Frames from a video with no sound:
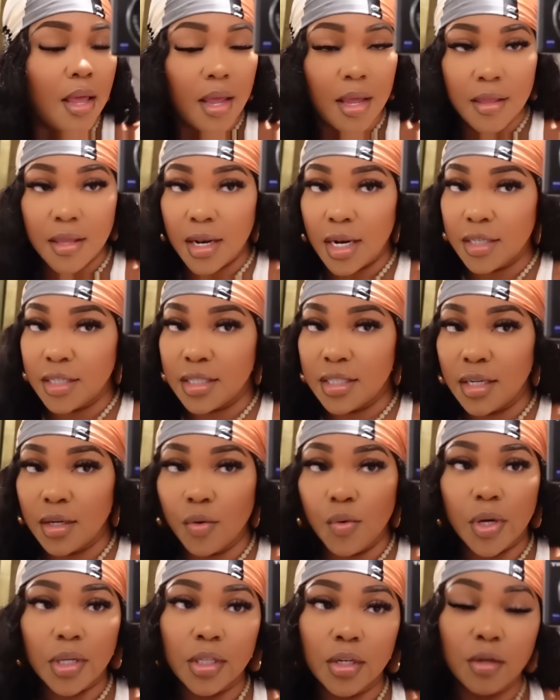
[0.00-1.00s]
And then I just did a
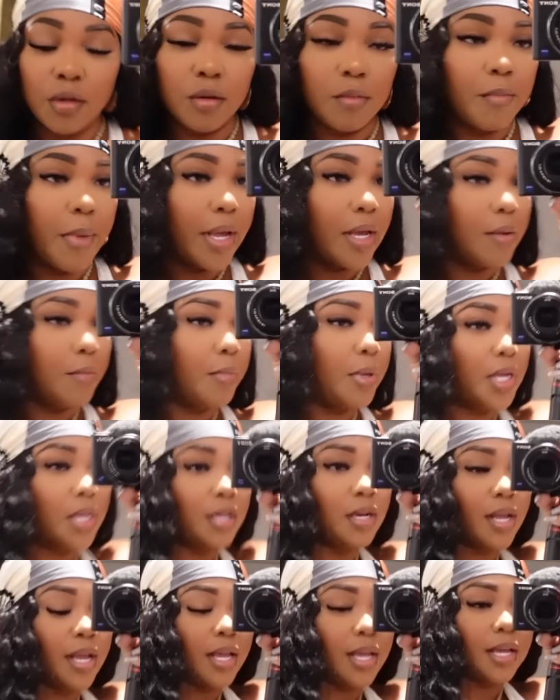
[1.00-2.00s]
quick little makeup beat
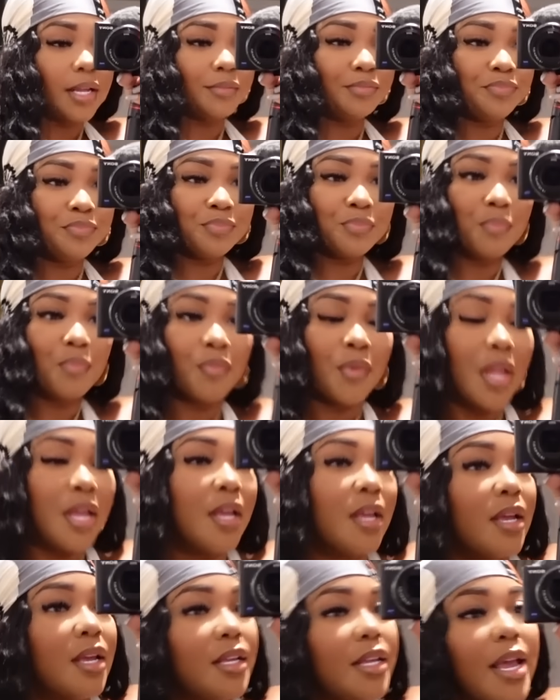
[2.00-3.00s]
and
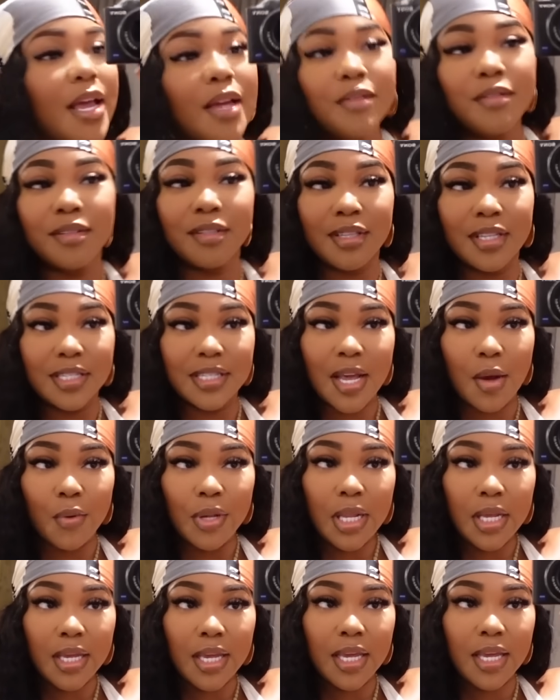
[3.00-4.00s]
yeah, that's how we
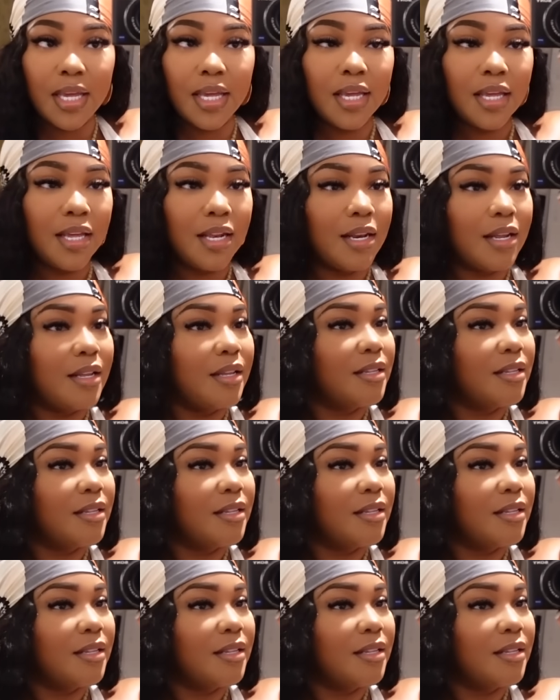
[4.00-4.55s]
looking.